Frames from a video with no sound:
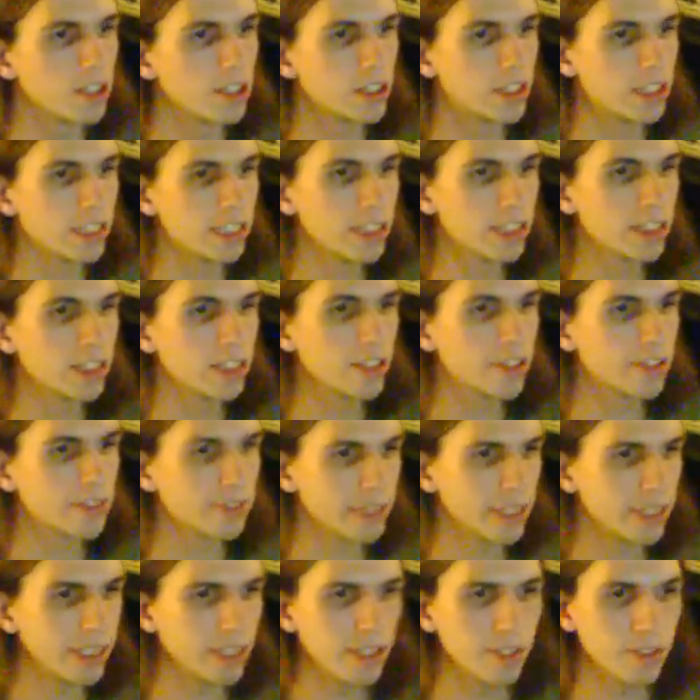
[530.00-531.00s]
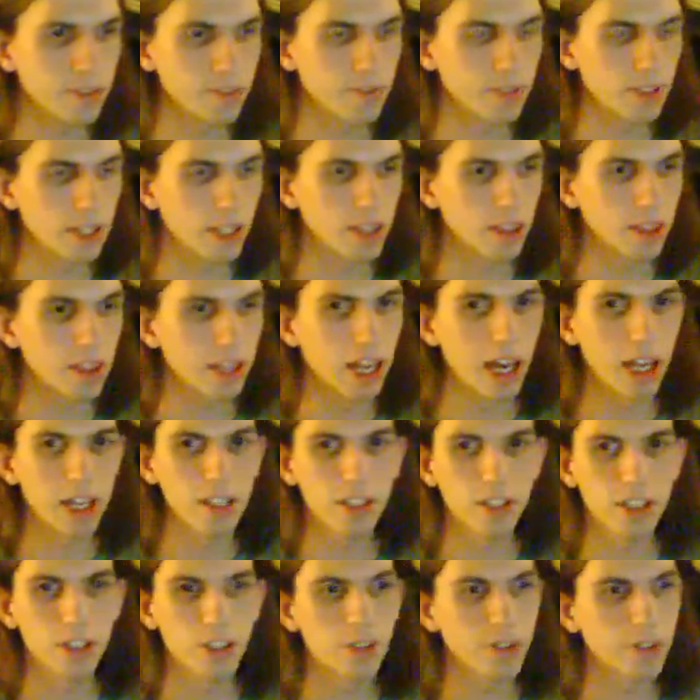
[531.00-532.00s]
Season 3, a lot
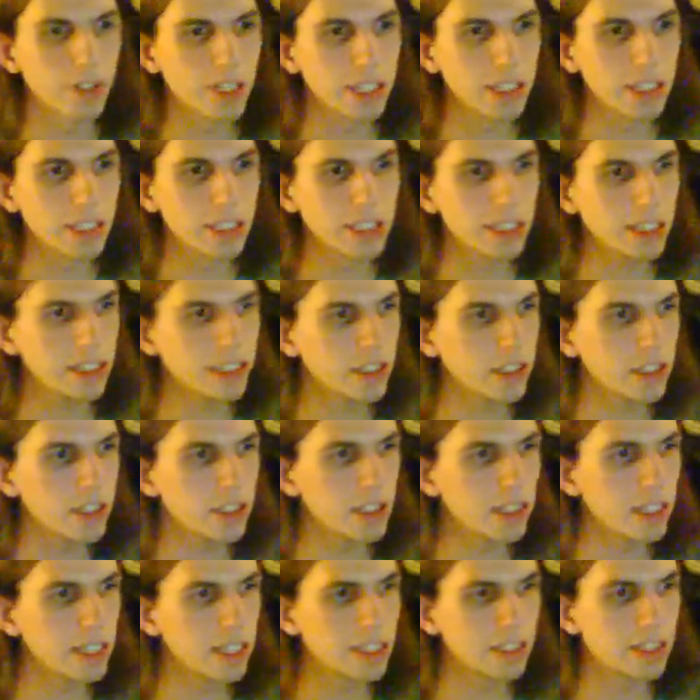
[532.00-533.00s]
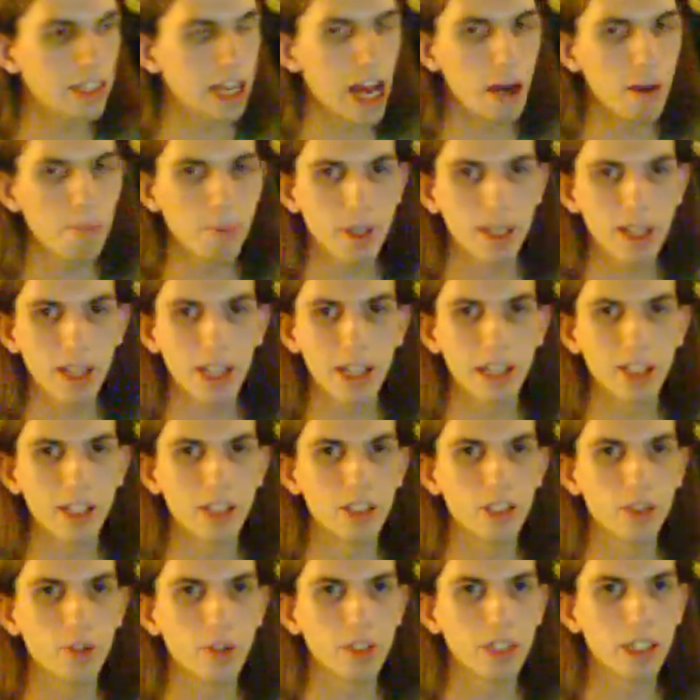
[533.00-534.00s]
of crazy things happened, a lot of
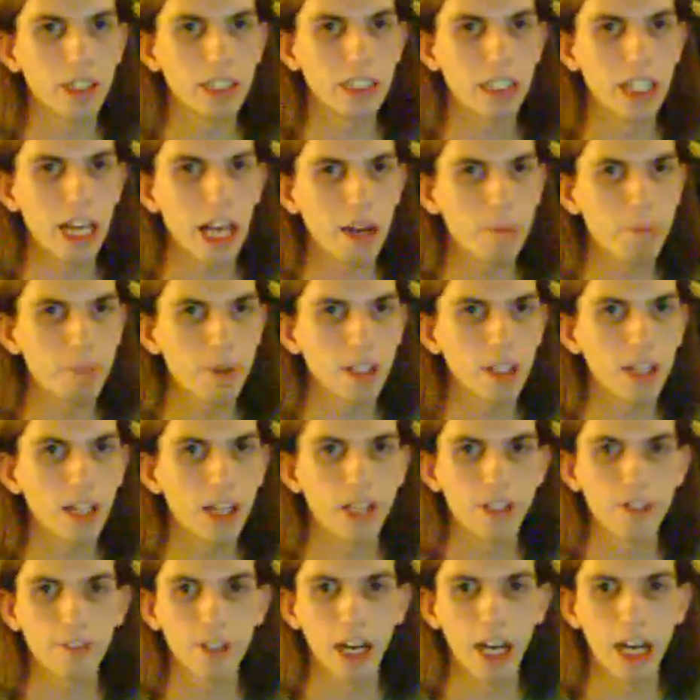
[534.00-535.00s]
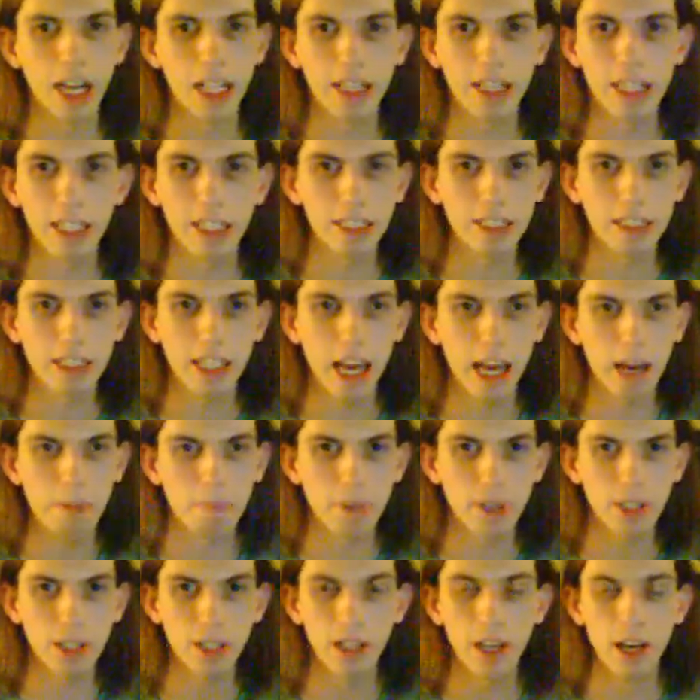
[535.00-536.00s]
new things happened, a lot of odd things
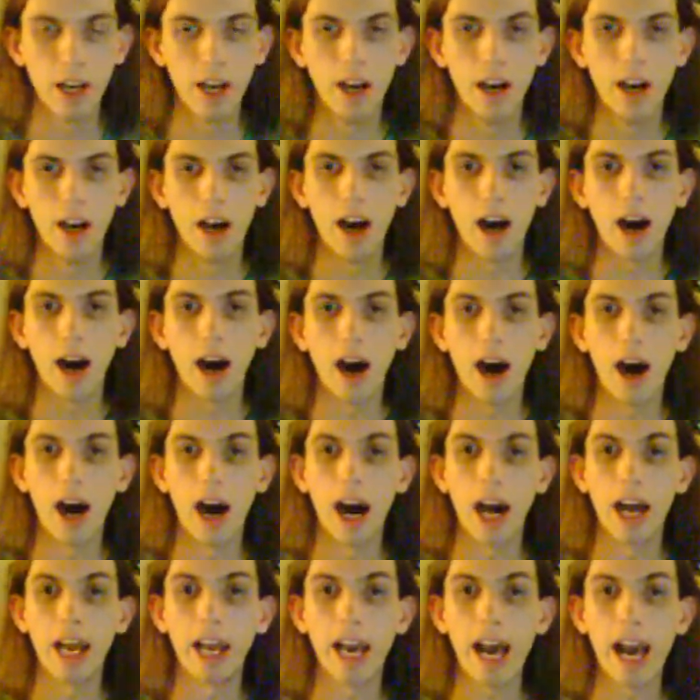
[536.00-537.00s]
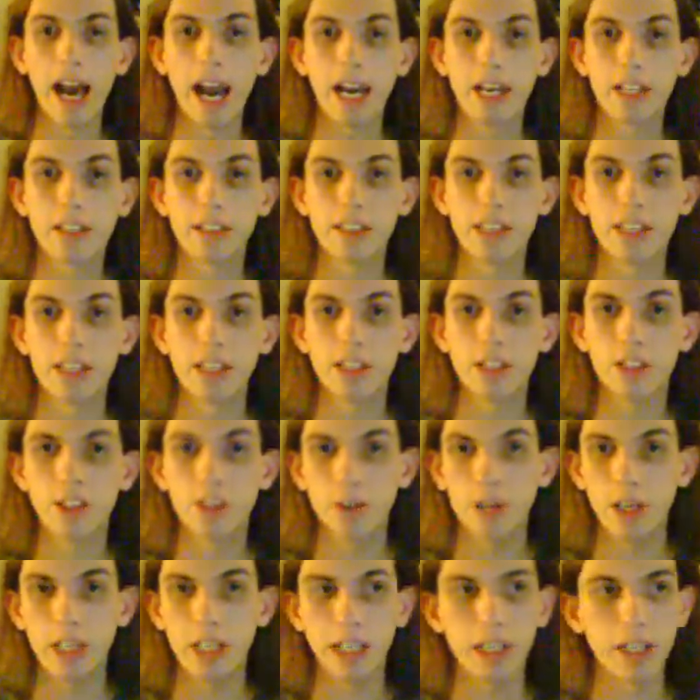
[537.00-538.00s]
happened. I actually
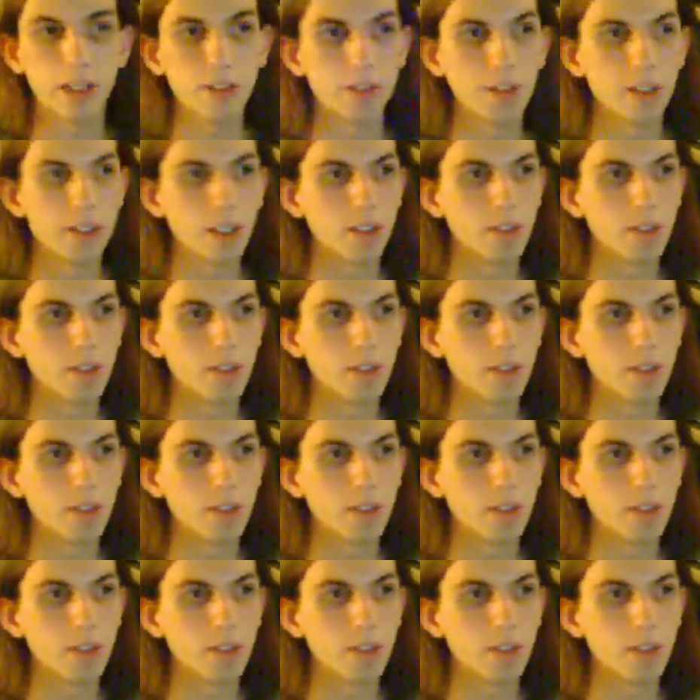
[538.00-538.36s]
enjoyed it.